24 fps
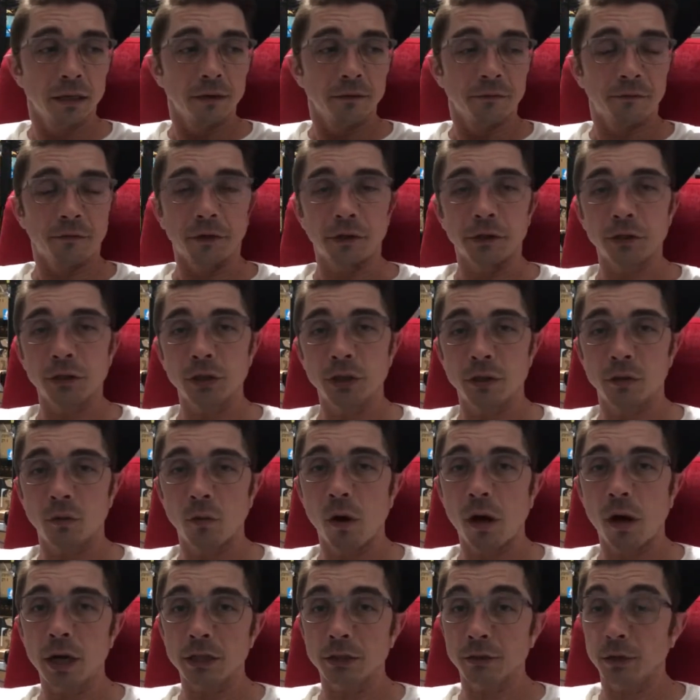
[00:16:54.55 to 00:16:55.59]
furniture and
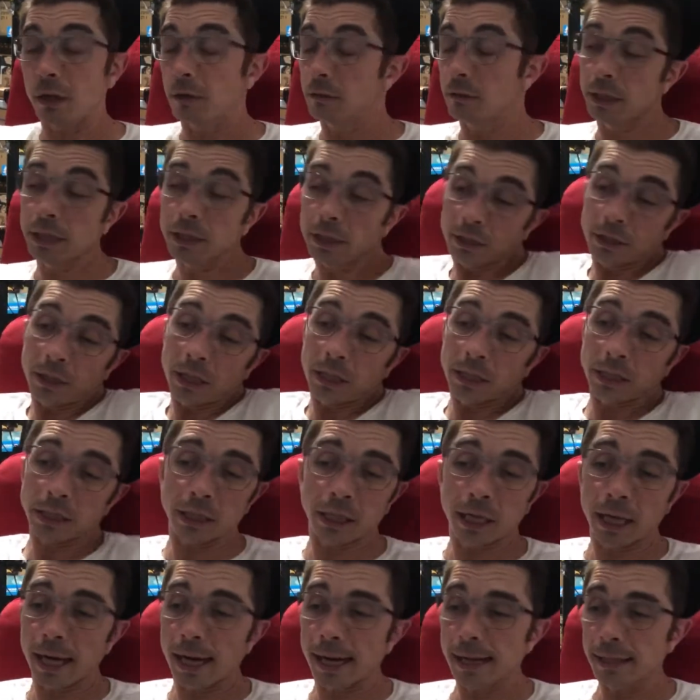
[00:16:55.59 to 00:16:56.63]
walks around, doesn't chase the
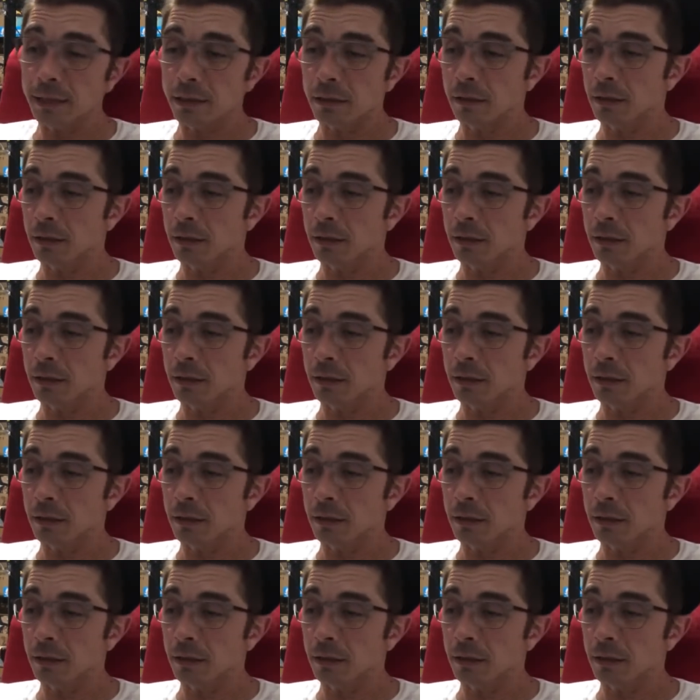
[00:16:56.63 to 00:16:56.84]
cats.